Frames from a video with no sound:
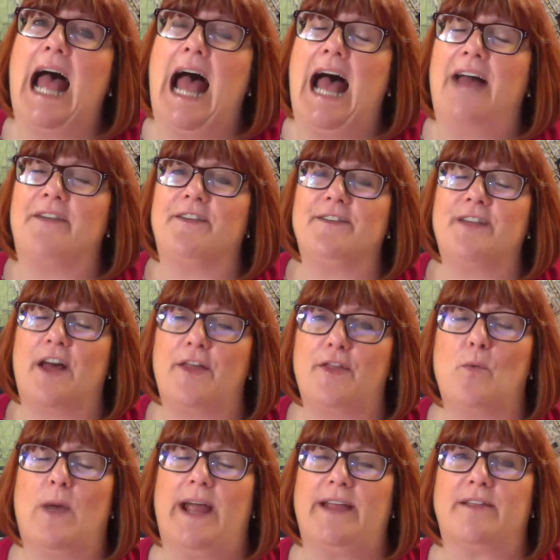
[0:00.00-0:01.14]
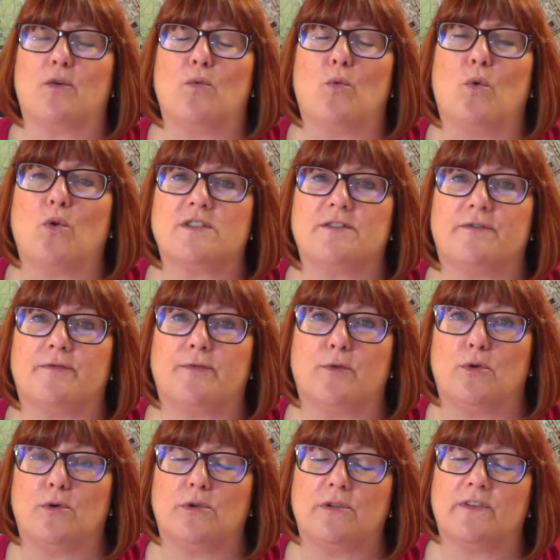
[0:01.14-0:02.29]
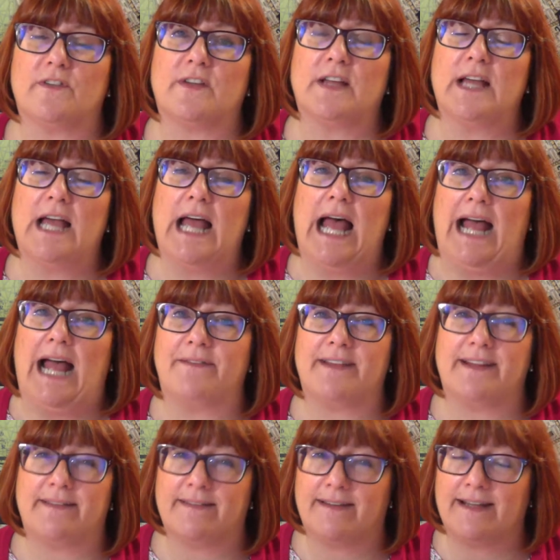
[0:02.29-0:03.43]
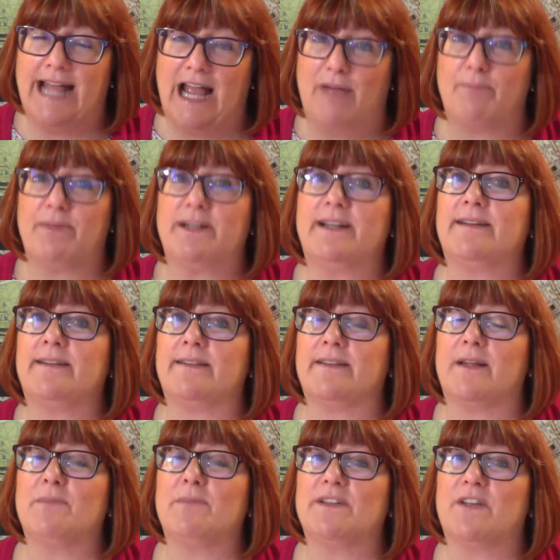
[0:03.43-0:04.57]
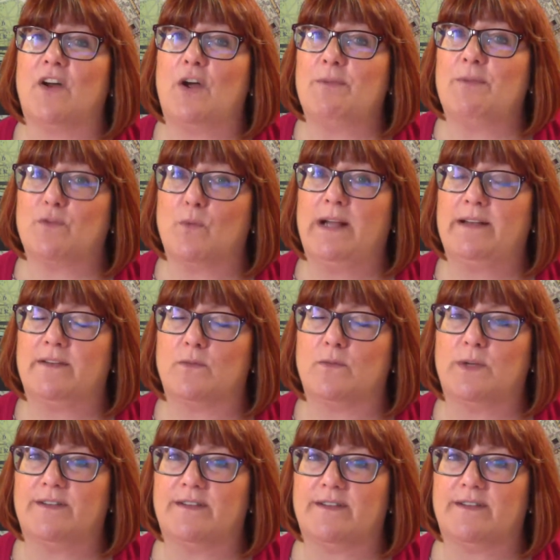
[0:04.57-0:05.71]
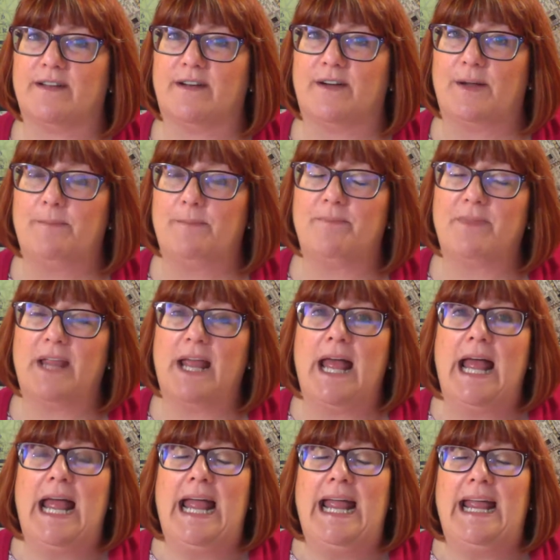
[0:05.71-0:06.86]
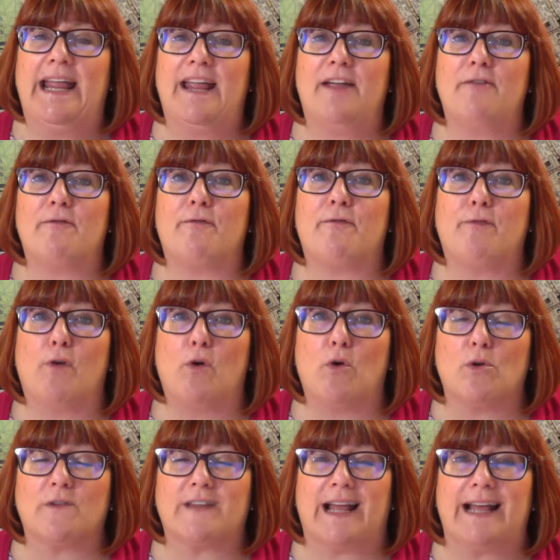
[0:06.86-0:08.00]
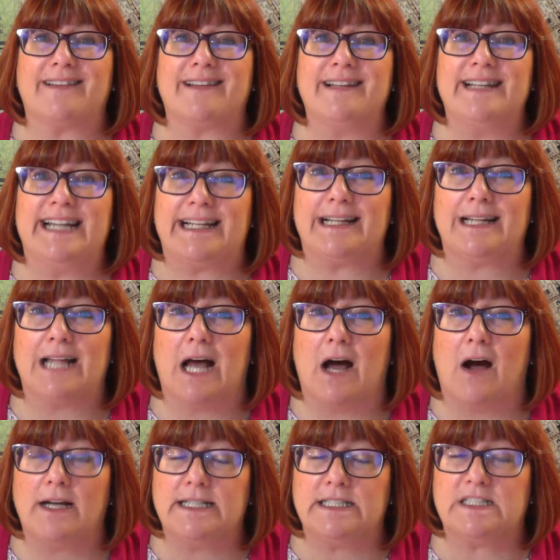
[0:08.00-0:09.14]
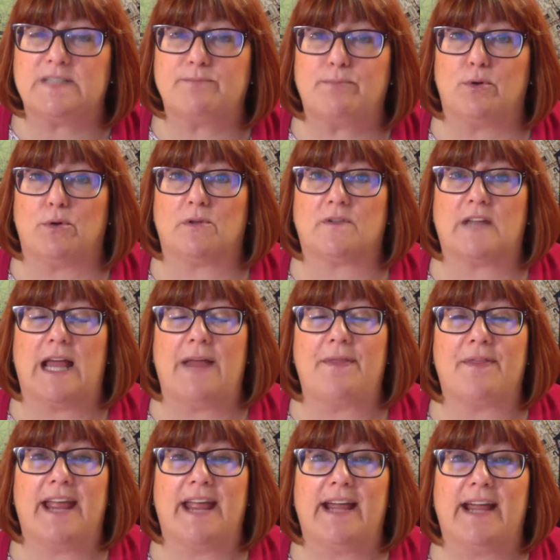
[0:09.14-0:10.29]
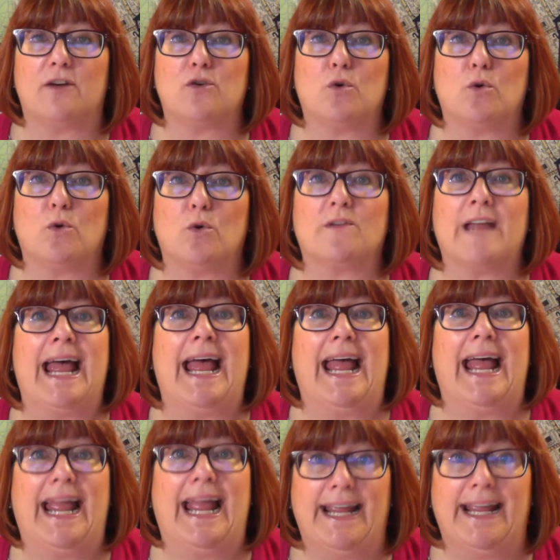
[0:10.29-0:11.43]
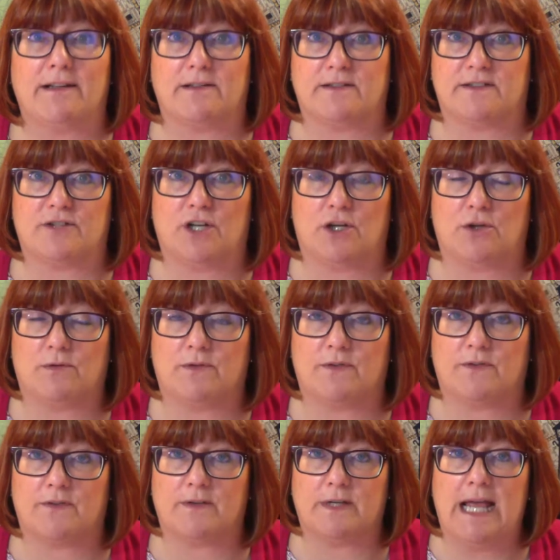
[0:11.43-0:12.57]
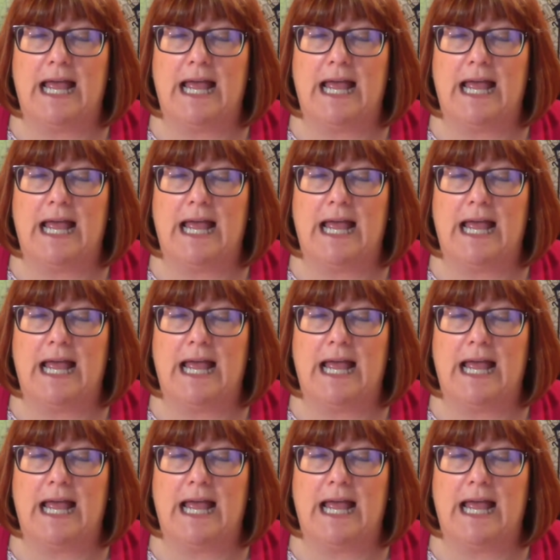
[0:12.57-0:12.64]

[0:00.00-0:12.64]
And another way that water falls, and this can happen in summertime as well as wintertime, it falls as little ice balls, and they are called hailstones.